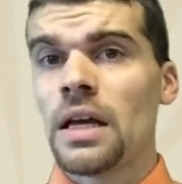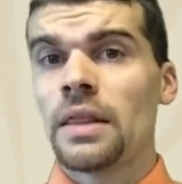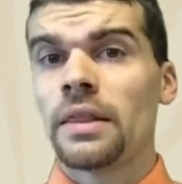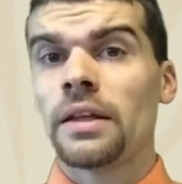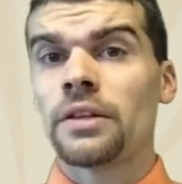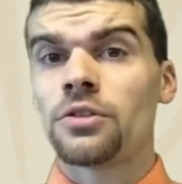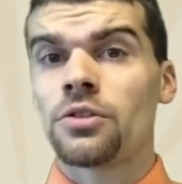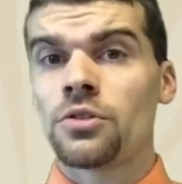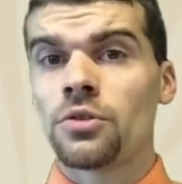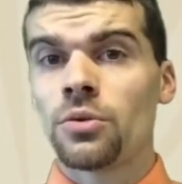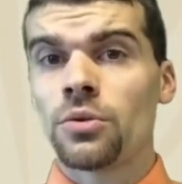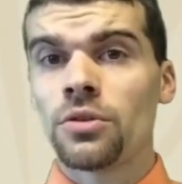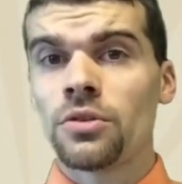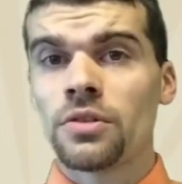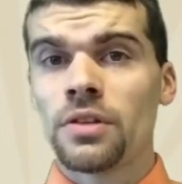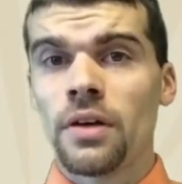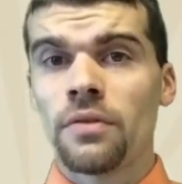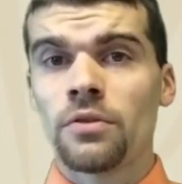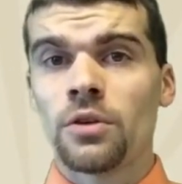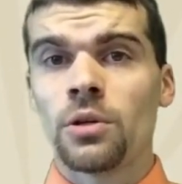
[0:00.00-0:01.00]
that students
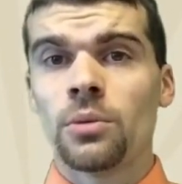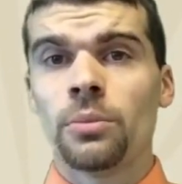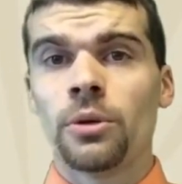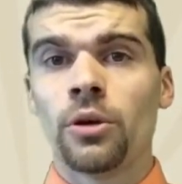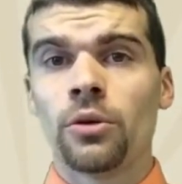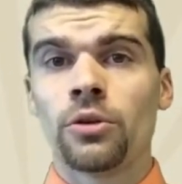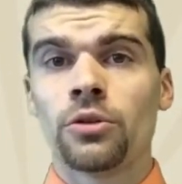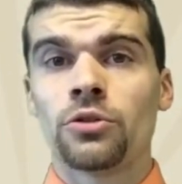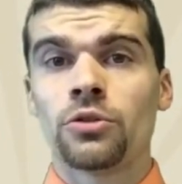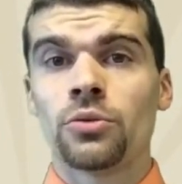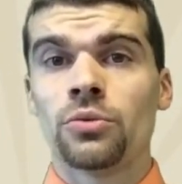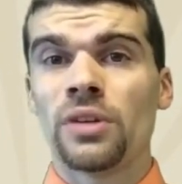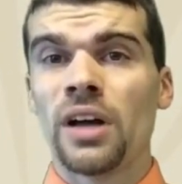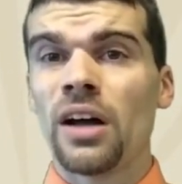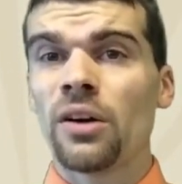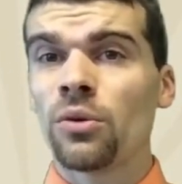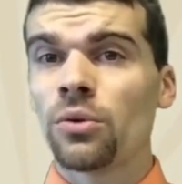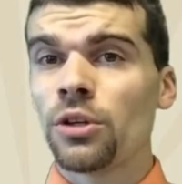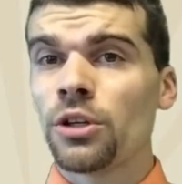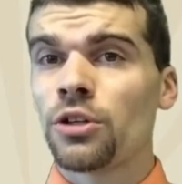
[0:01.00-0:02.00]
have the ability to
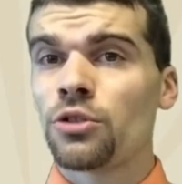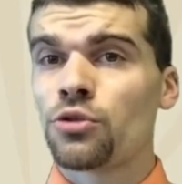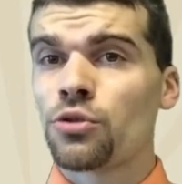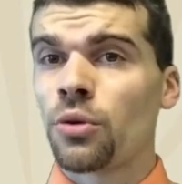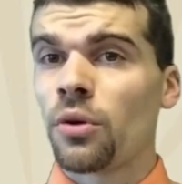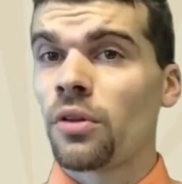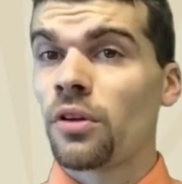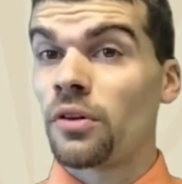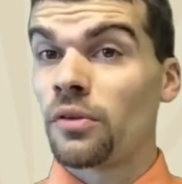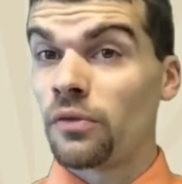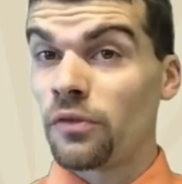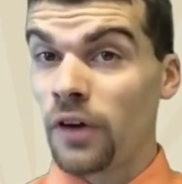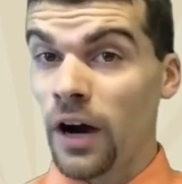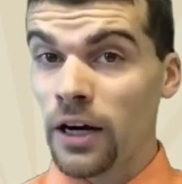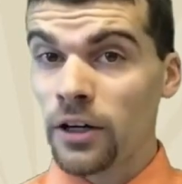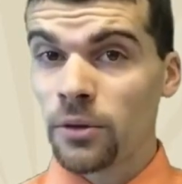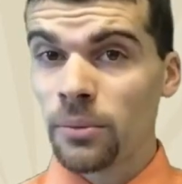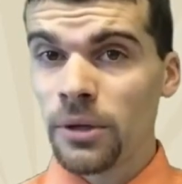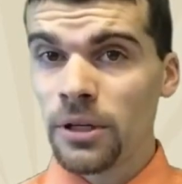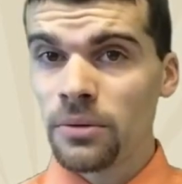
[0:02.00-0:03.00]
not only control their
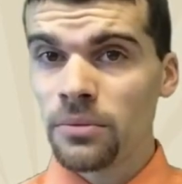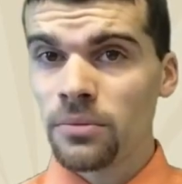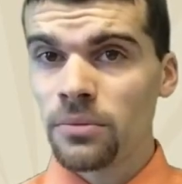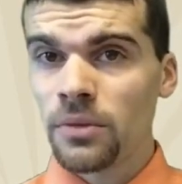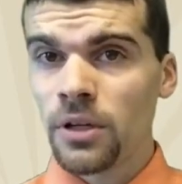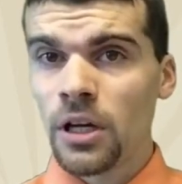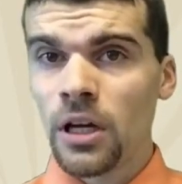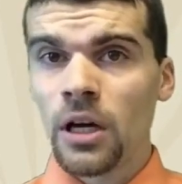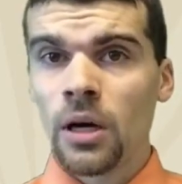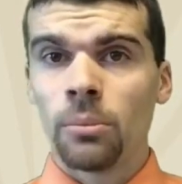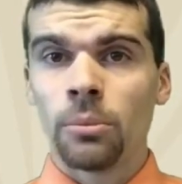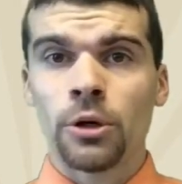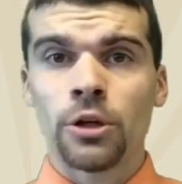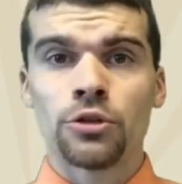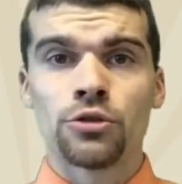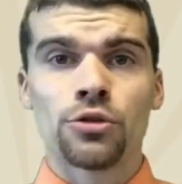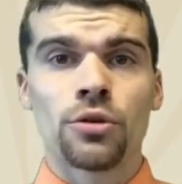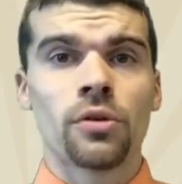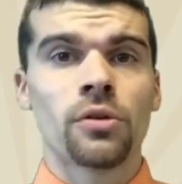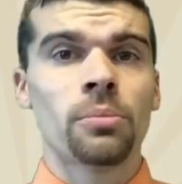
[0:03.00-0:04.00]
environment, but
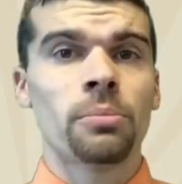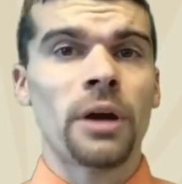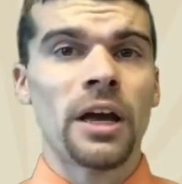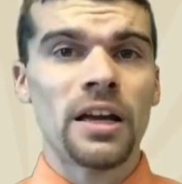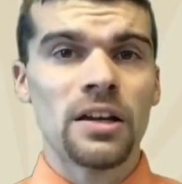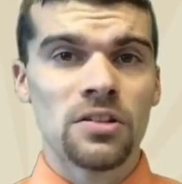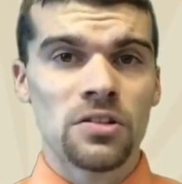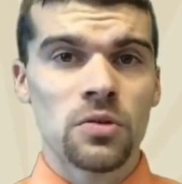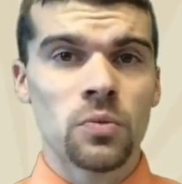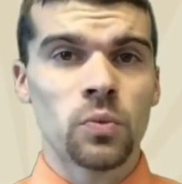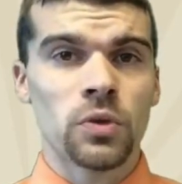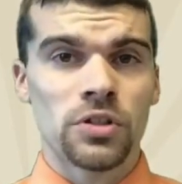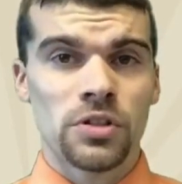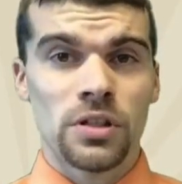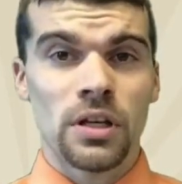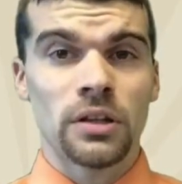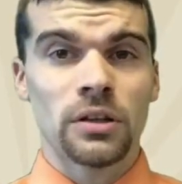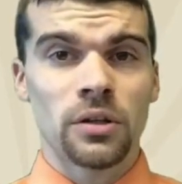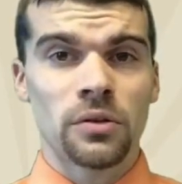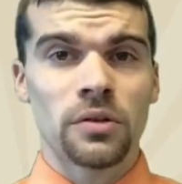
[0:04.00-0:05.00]
control the pace in which
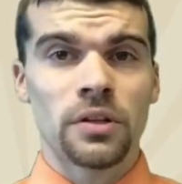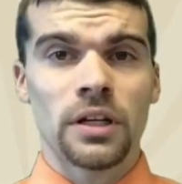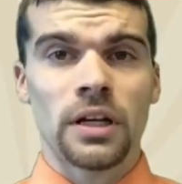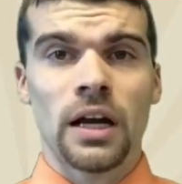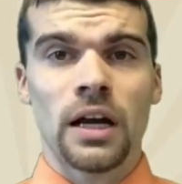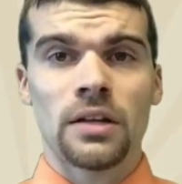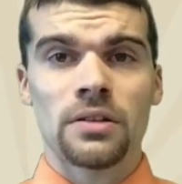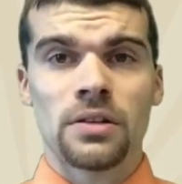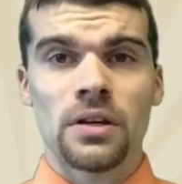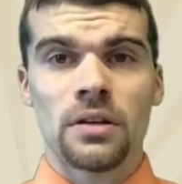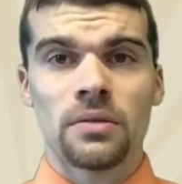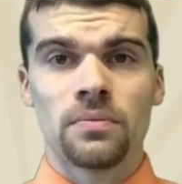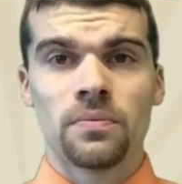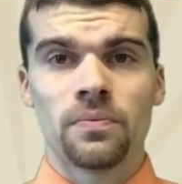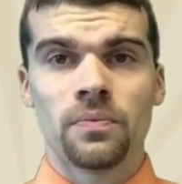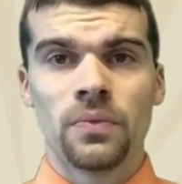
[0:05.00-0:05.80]
they learn the content.